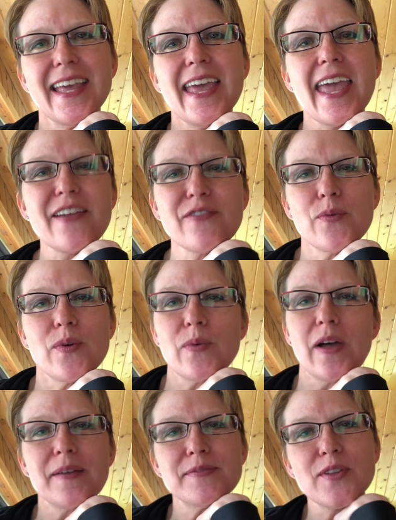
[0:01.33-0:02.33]
Hey everyone,
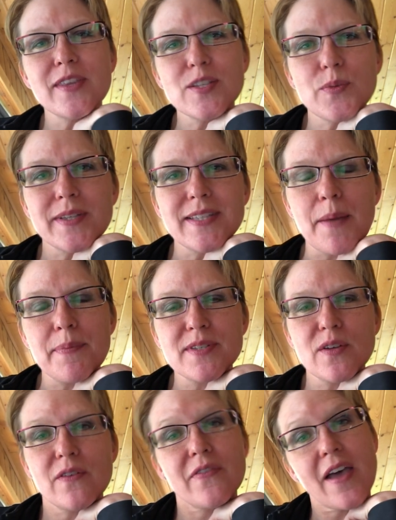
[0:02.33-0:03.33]
welcome to this week's
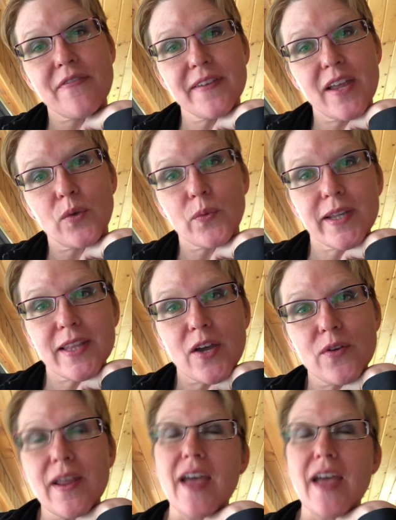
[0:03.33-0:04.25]
episode of FNL Reload.